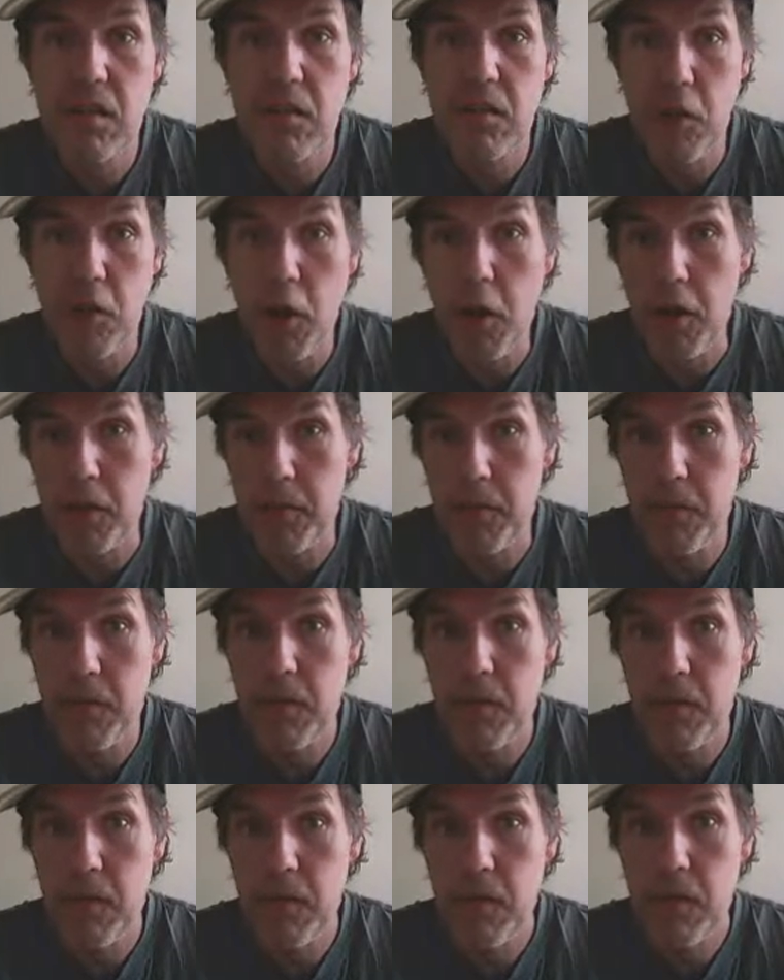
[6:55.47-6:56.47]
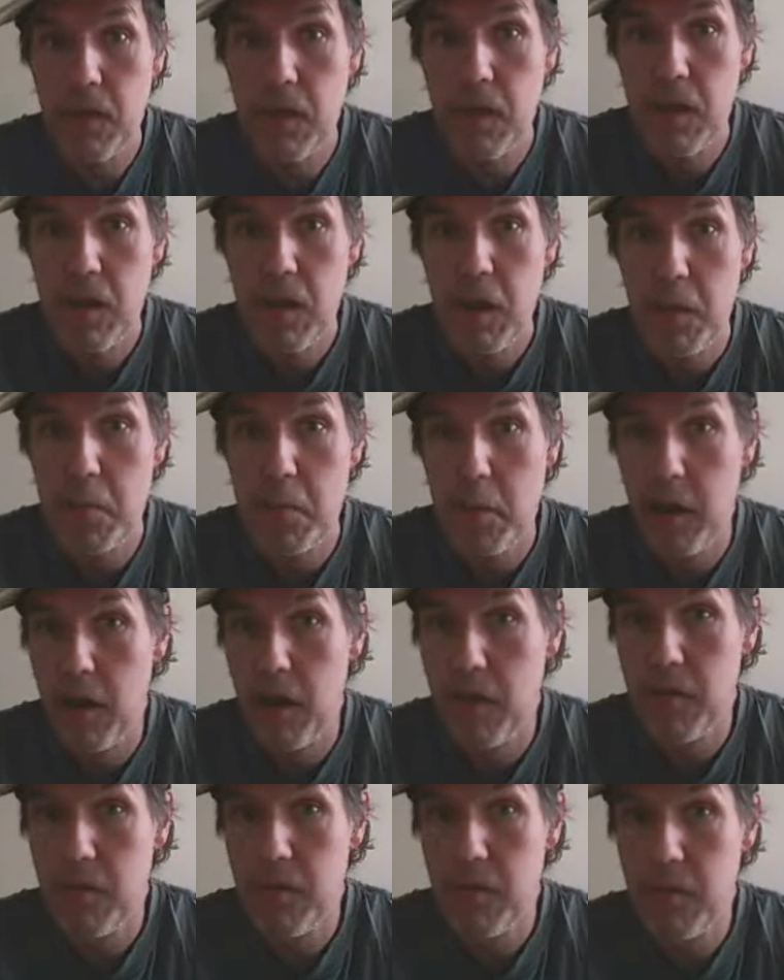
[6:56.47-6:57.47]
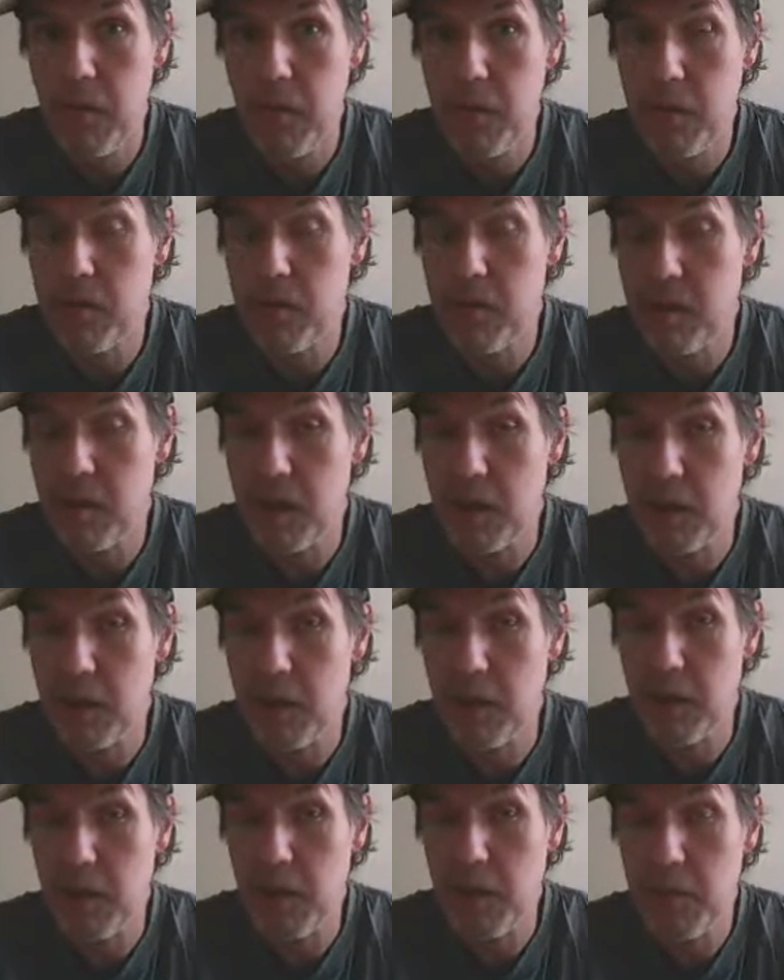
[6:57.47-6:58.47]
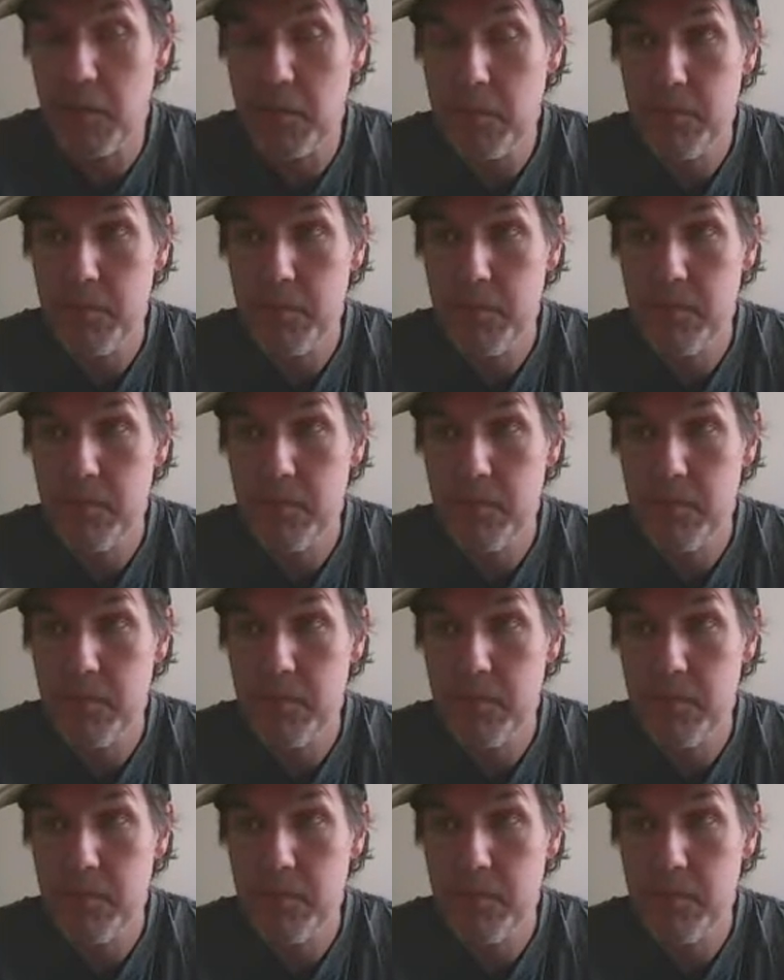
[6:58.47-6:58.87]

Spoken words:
life apart from the demon realm